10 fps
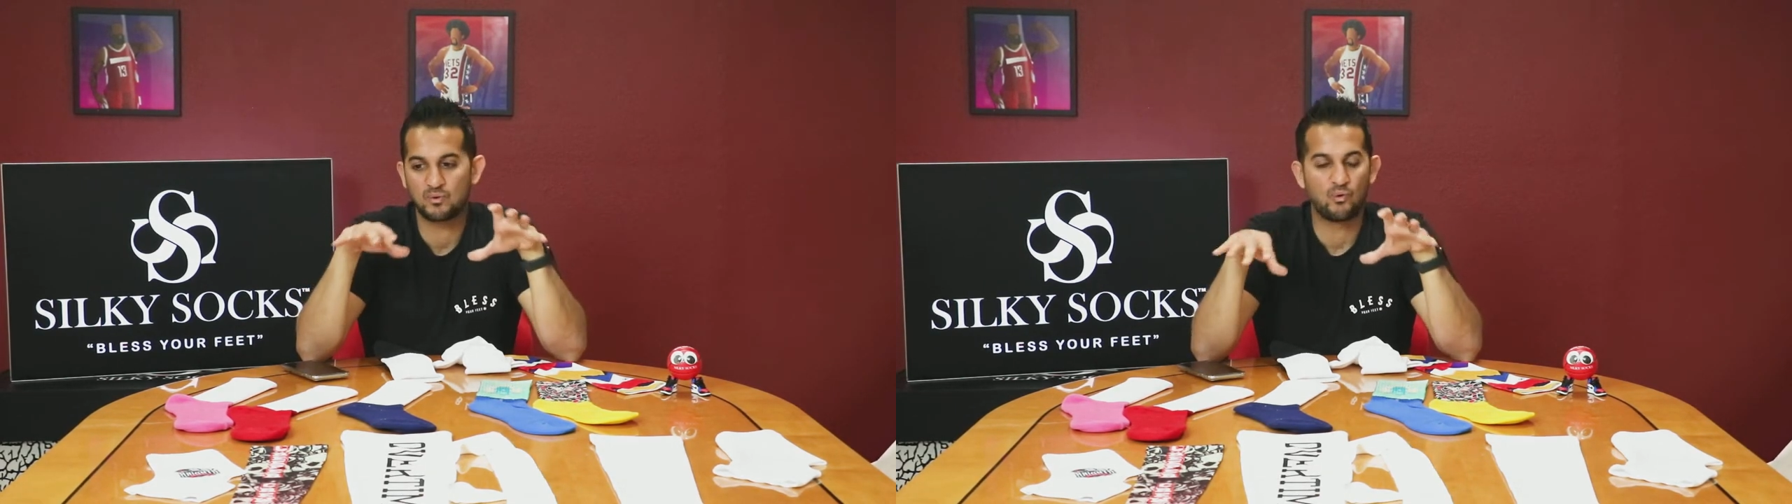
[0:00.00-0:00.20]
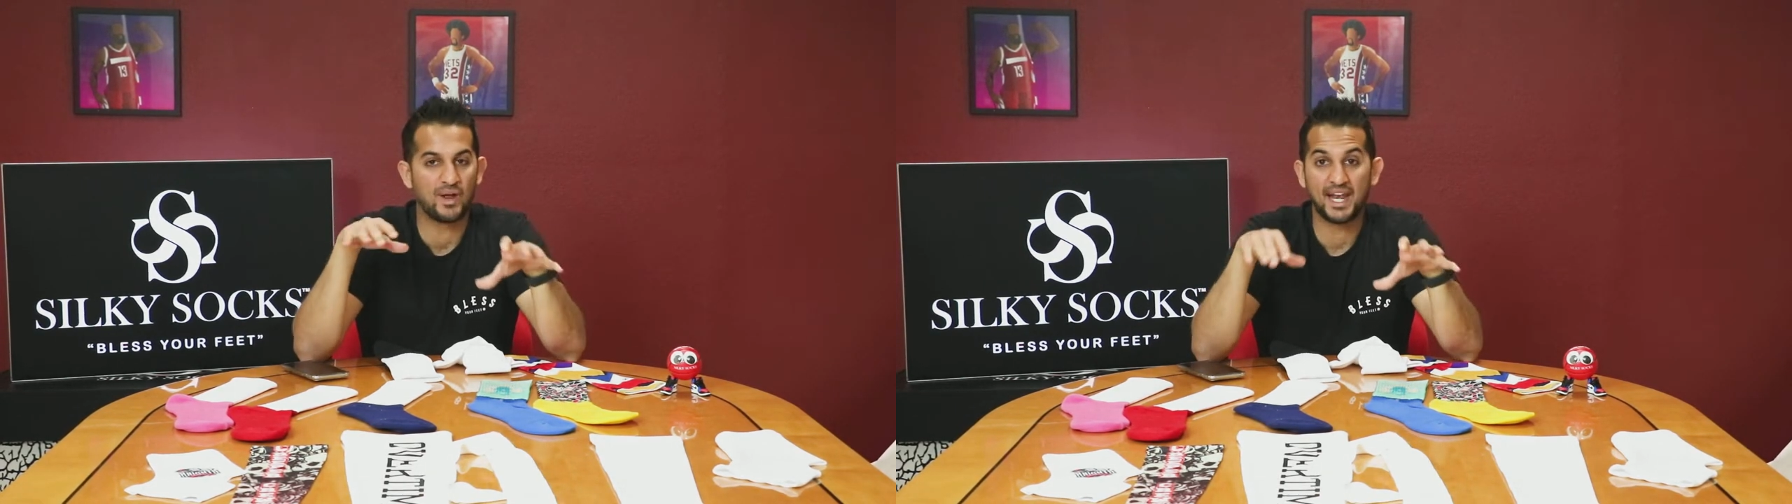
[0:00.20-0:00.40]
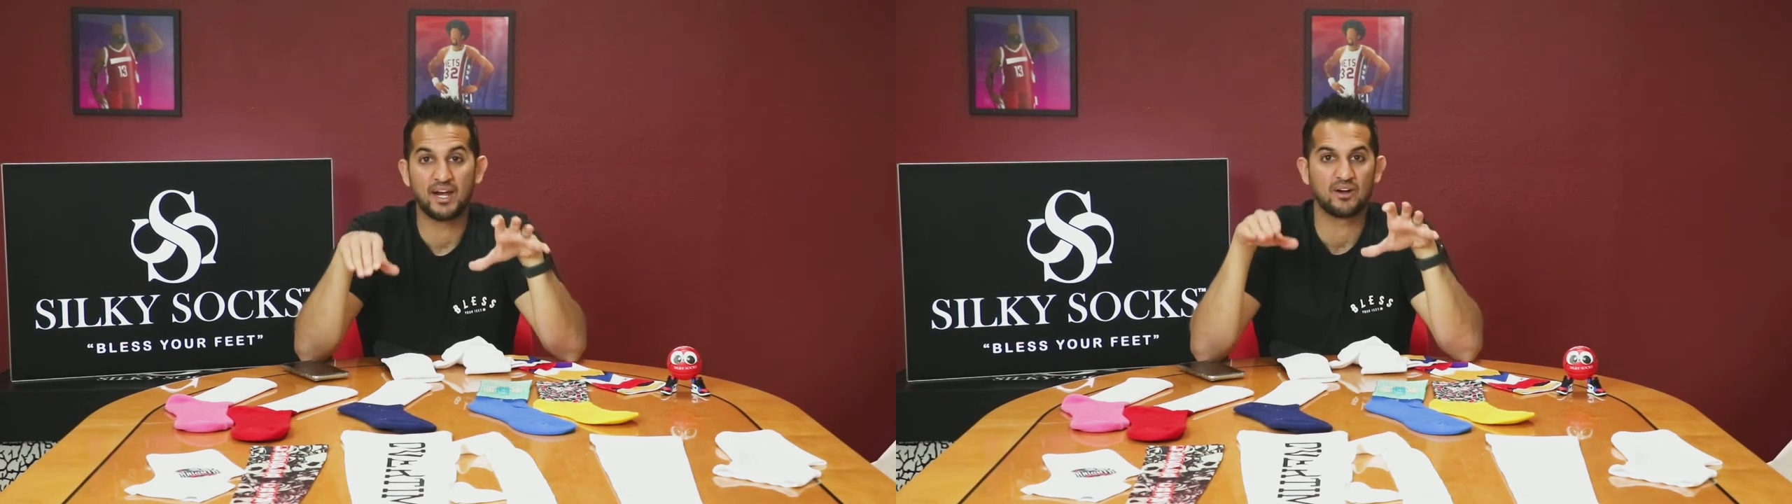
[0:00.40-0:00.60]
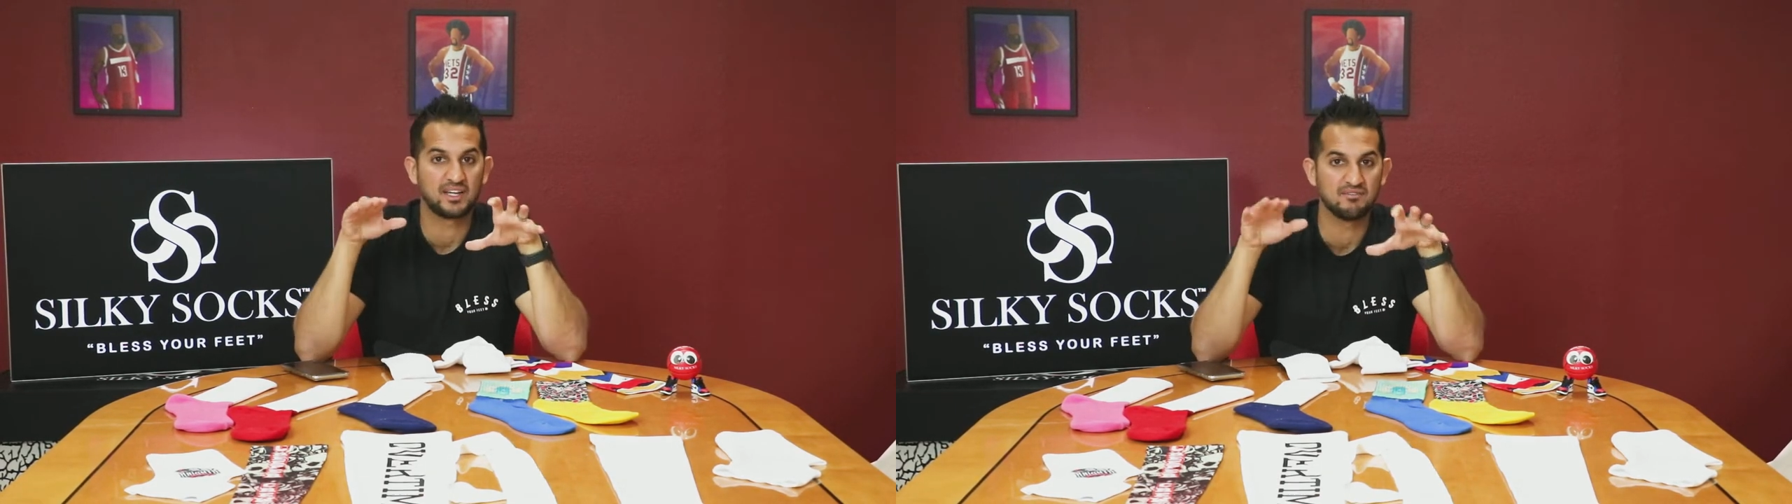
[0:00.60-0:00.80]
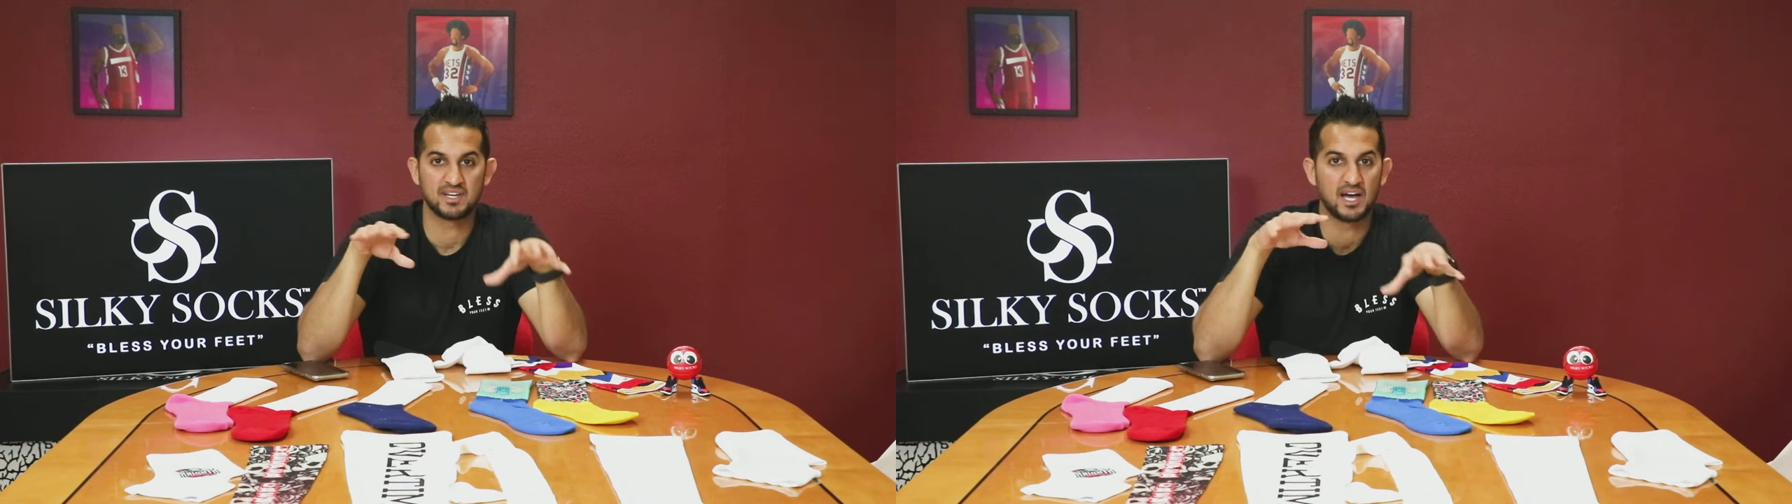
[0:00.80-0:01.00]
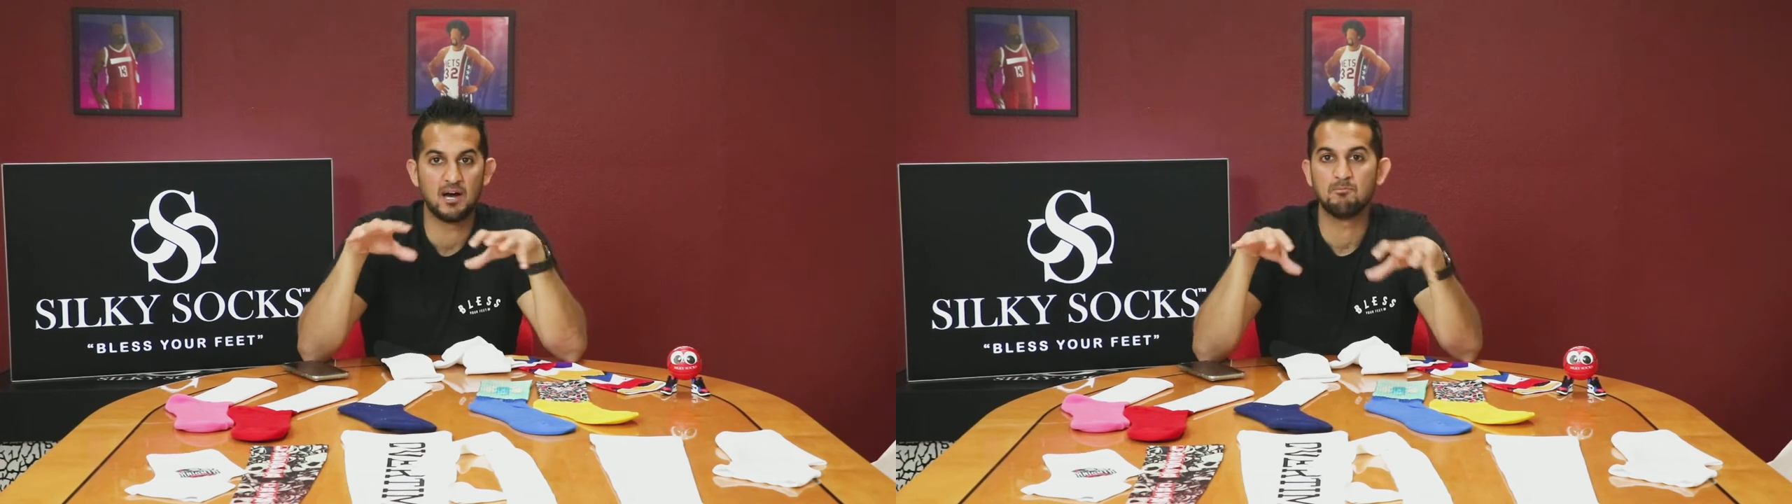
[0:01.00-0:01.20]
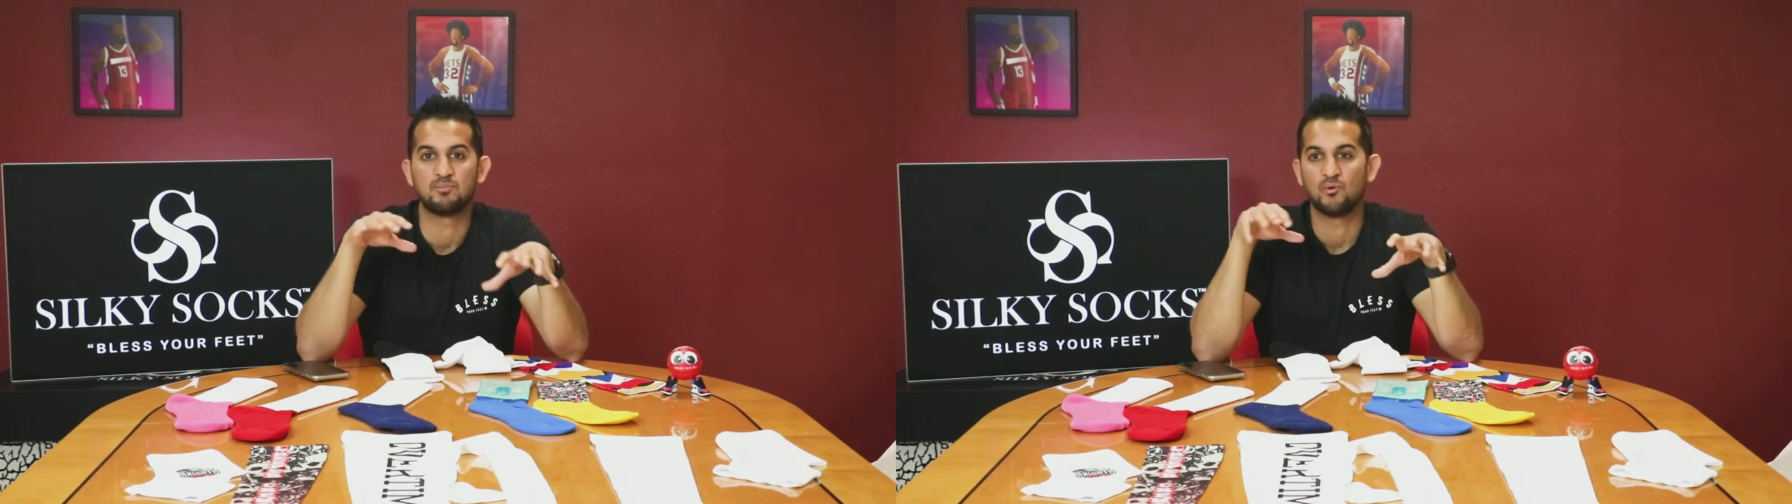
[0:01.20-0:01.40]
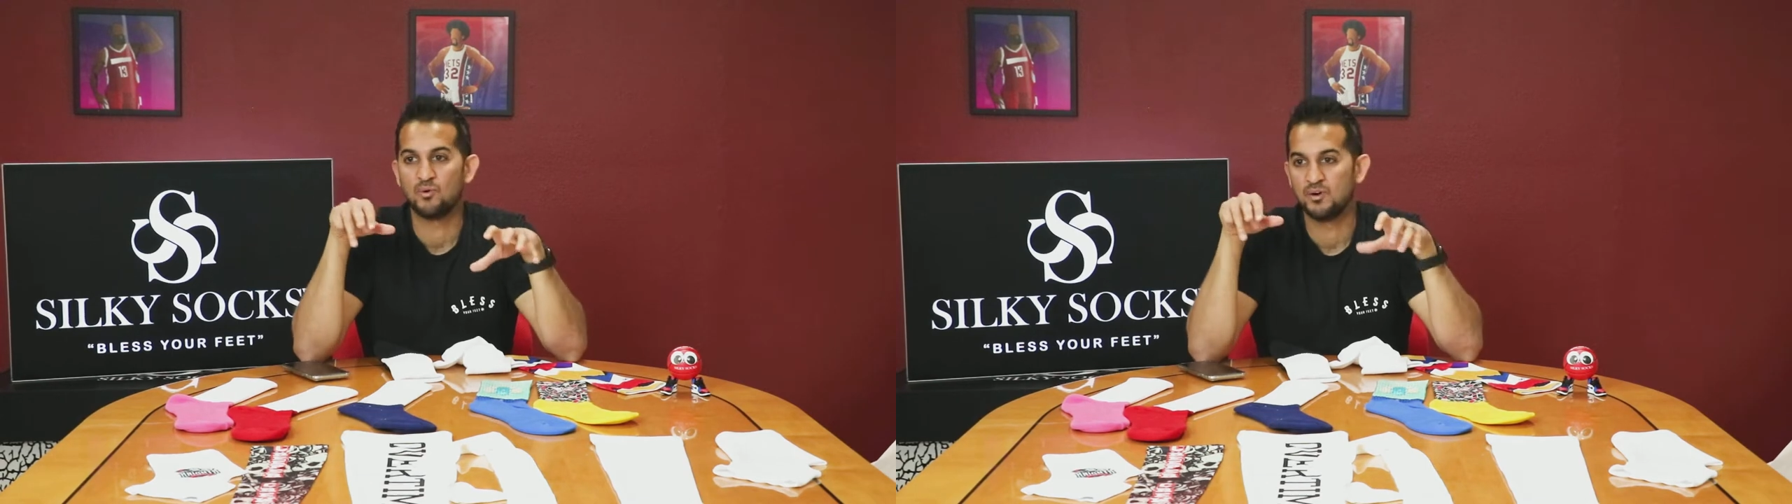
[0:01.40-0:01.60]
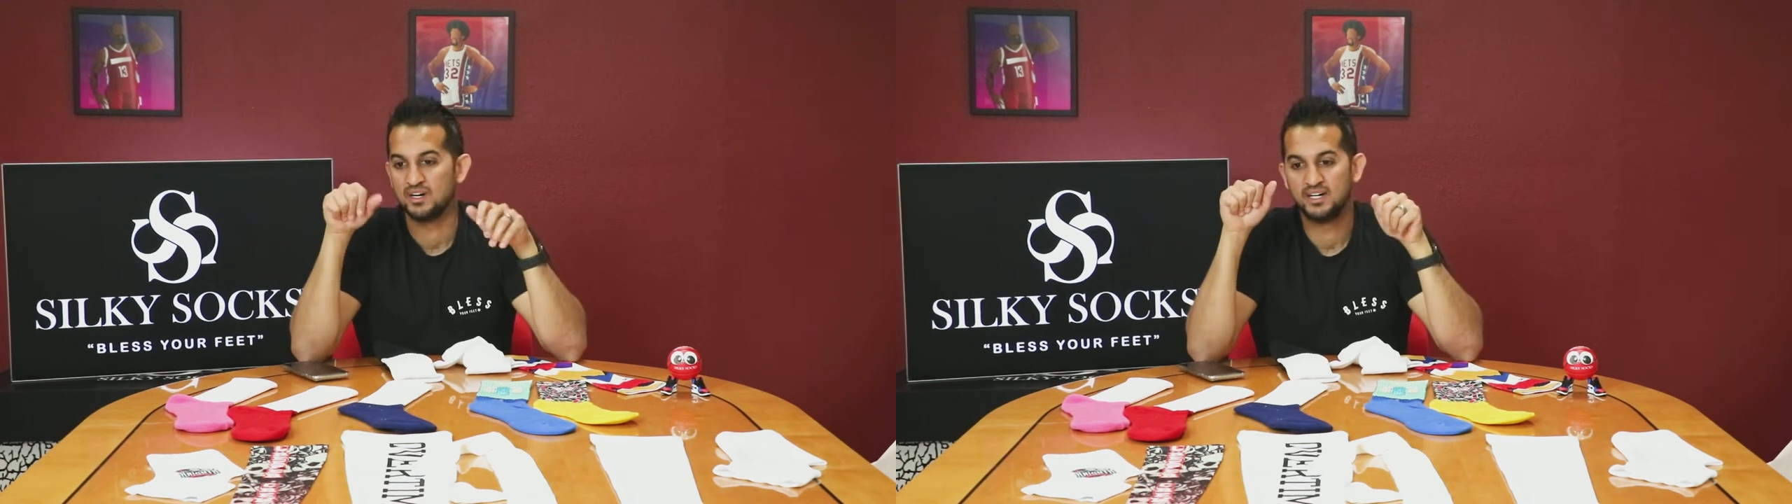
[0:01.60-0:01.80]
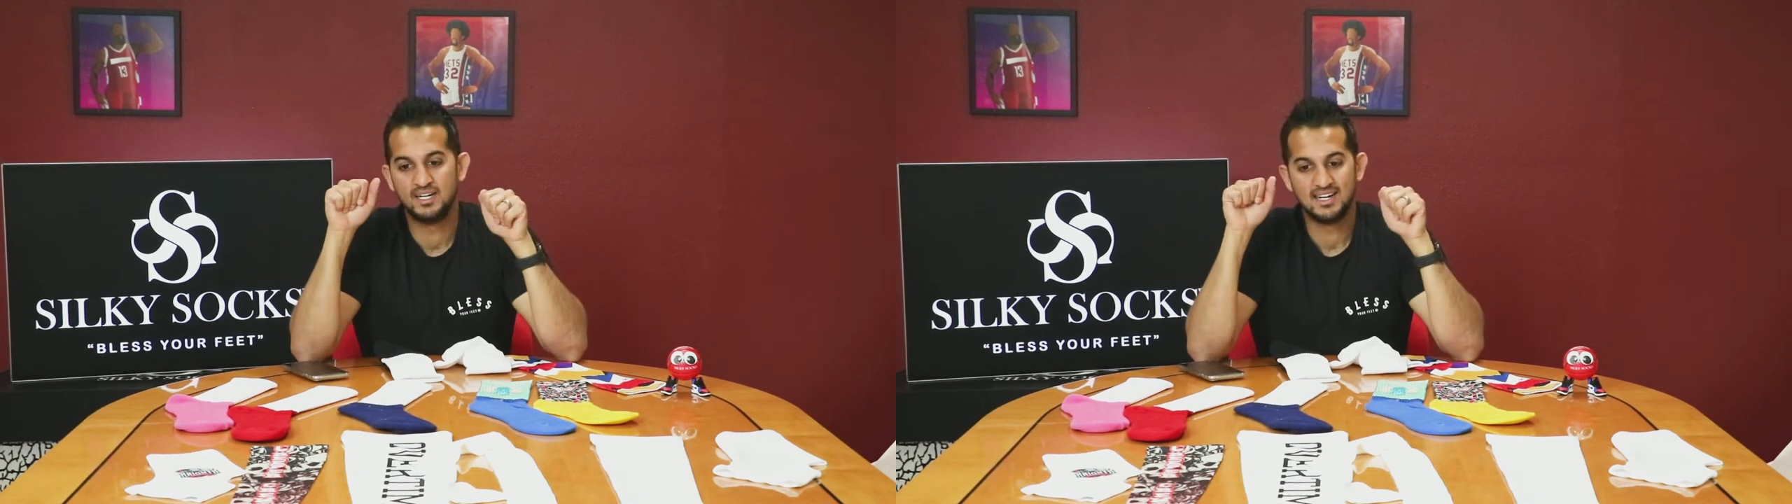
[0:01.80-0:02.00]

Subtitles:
quitting or giving up, or